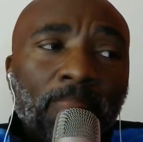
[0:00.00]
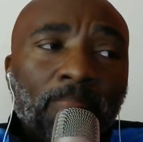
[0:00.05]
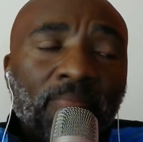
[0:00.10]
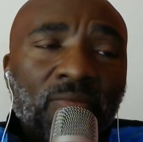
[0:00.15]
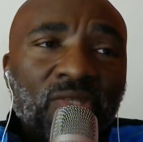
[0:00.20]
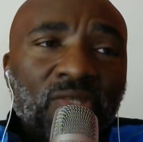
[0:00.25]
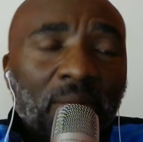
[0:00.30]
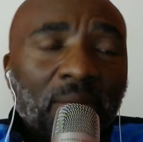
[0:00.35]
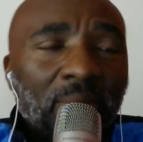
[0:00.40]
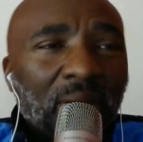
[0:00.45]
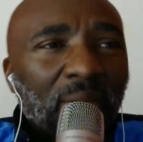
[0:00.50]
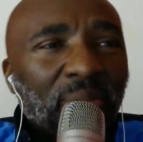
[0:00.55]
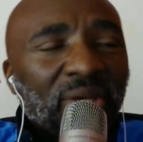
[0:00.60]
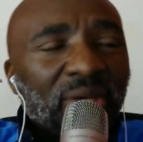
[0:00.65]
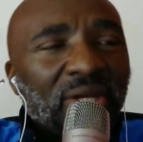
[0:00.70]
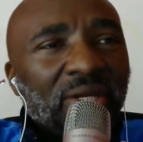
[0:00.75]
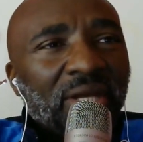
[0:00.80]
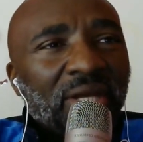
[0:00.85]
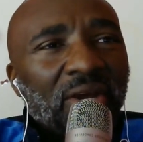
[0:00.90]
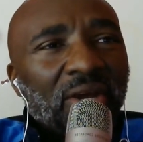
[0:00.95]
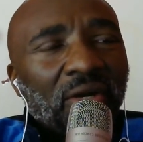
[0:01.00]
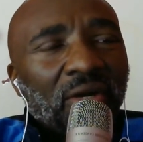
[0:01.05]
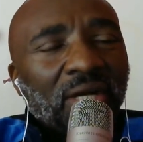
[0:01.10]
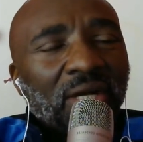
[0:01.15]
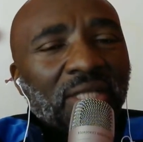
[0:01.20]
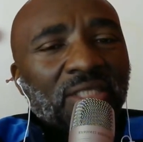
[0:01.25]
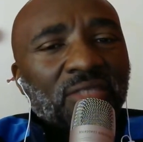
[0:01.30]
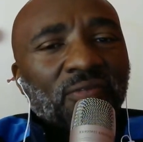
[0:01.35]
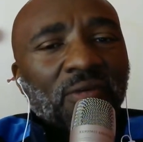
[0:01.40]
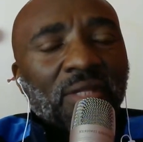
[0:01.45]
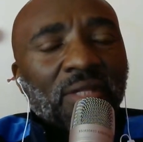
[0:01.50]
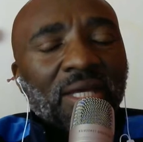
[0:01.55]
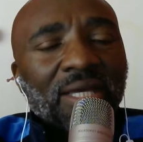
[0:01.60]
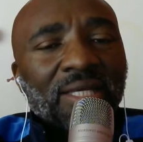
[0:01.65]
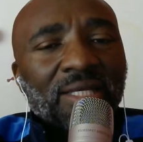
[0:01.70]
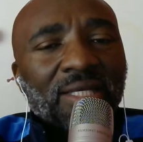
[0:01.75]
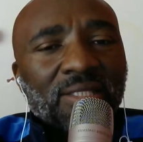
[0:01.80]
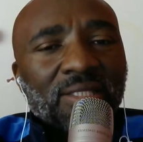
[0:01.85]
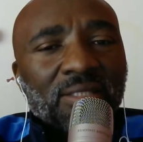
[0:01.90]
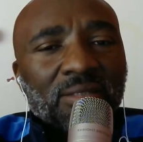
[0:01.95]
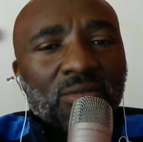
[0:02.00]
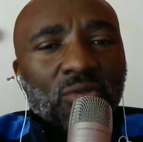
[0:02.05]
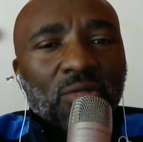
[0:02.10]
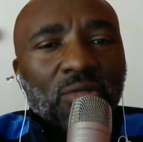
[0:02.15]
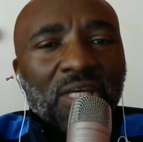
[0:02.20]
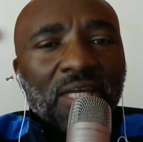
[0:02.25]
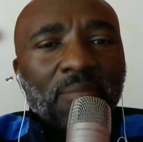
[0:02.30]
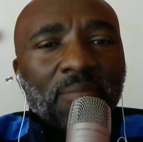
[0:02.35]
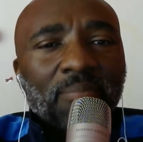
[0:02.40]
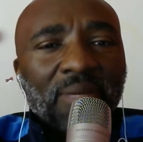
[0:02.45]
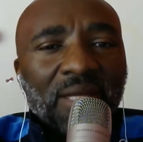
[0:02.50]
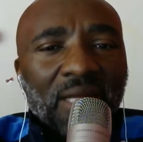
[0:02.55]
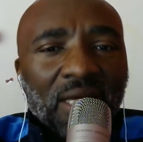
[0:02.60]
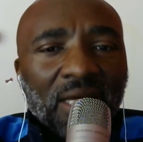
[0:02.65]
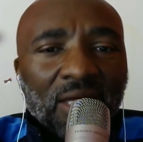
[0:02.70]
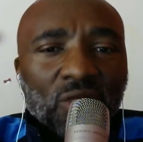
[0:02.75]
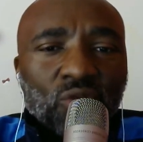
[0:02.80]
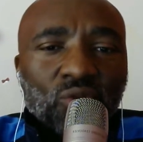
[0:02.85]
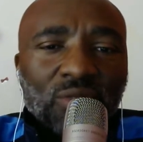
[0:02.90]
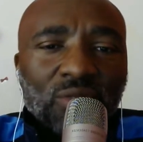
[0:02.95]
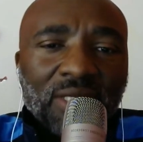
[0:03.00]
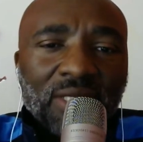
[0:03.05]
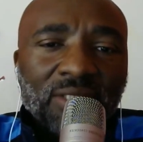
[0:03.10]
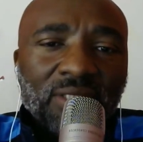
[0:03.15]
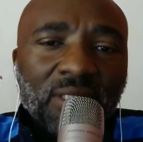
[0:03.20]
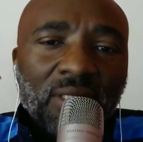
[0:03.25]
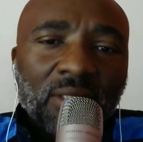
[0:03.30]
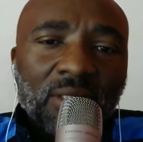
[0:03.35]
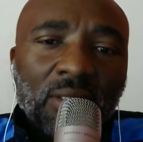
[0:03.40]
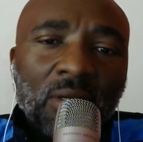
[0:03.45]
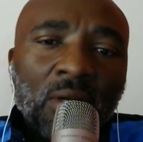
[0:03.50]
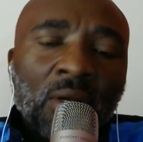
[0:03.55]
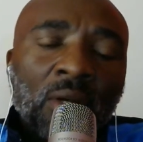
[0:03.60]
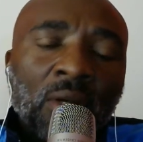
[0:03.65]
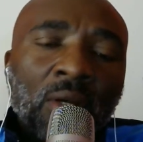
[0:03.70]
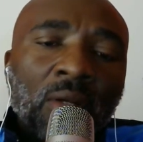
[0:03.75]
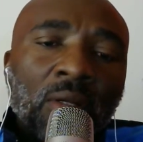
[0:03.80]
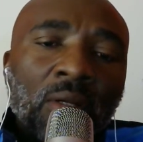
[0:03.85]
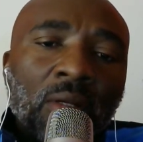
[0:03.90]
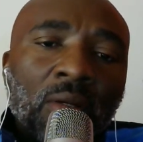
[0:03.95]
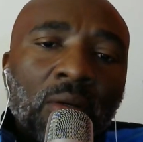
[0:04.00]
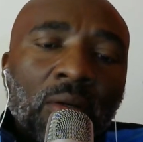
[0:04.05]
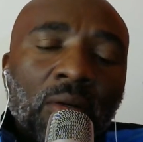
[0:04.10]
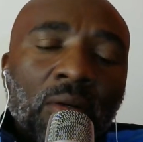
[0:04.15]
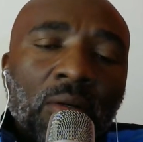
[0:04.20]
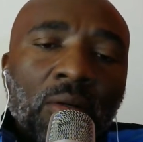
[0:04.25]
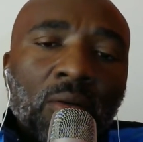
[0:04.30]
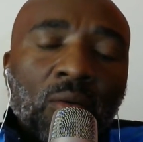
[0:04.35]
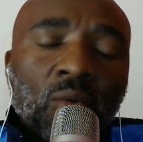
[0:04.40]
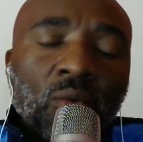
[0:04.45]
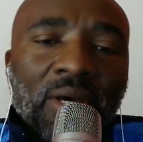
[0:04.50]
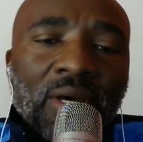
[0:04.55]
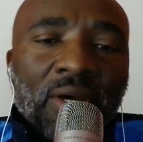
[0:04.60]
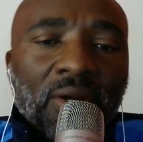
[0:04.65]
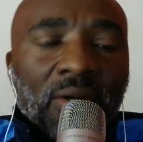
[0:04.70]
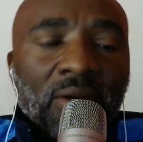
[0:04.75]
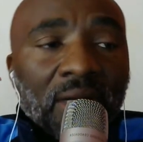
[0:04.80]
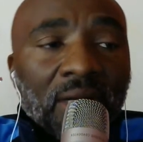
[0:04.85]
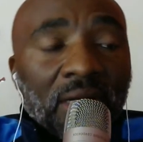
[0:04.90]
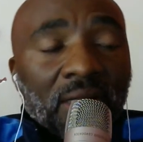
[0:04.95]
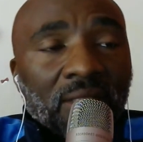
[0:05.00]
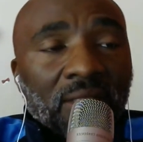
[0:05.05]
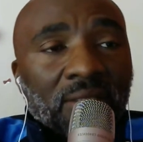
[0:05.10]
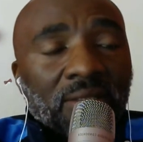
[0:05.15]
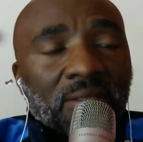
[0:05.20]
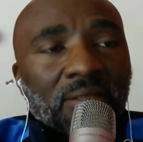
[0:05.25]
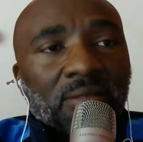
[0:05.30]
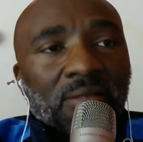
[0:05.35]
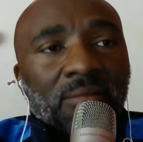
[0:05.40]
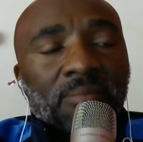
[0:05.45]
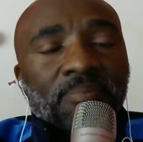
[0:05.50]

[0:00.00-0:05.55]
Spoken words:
suburban areas for their kids to get better education. Where else?